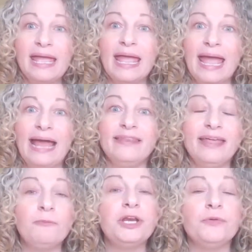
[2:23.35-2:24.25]
And
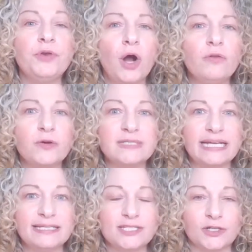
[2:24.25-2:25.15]
then when you know those
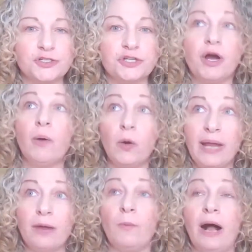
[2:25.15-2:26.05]
answers, you go,
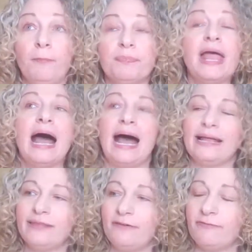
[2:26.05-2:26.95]
okay, well,
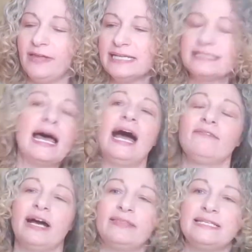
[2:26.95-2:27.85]
I love this. I've
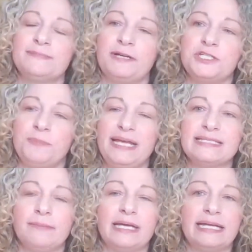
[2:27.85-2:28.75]
got this much space.
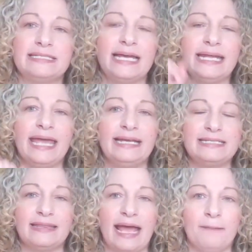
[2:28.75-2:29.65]
I'm going to dedicate
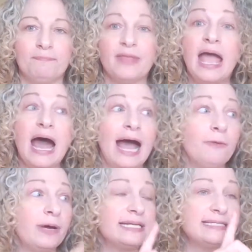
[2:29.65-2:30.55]
to that. I
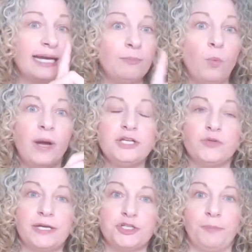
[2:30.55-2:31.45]
want to set up one
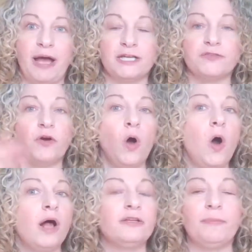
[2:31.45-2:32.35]
treasure box for
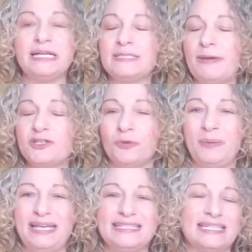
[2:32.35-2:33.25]
all of my special
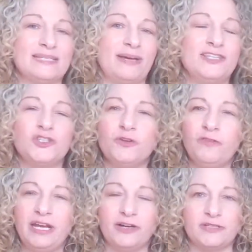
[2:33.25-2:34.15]
pieces, my
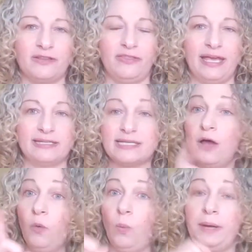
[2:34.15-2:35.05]
souvenirs and things.
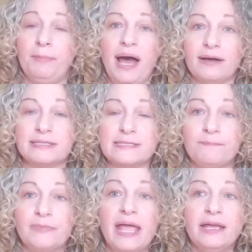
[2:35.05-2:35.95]
One box.
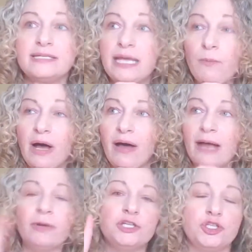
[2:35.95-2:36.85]
You say, well,
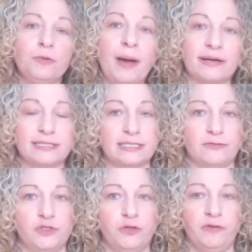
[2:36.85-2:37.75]
I want 2 boxes
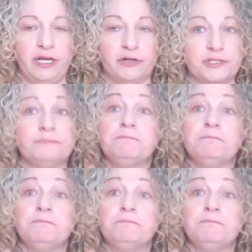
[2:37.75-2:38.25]
of souvenirs.